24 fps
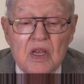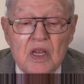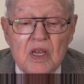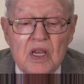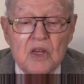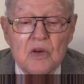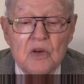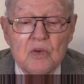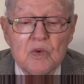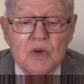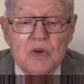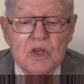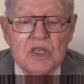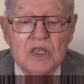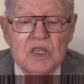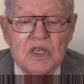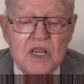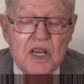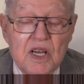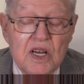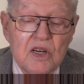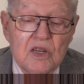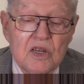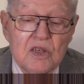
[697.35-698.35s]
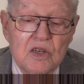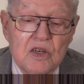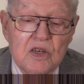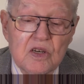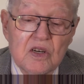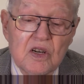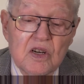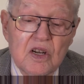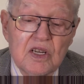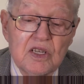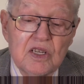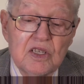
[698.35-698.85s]
it was
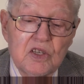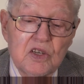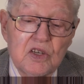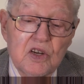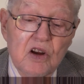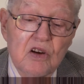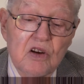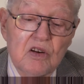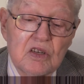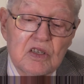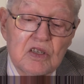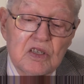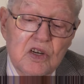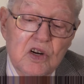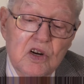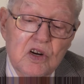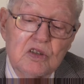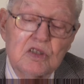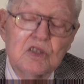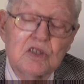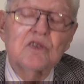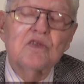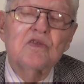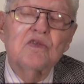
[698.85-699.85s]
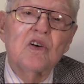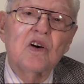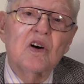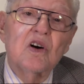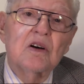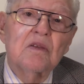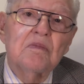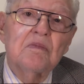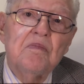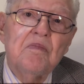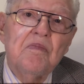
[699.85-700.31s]
diligently searched for.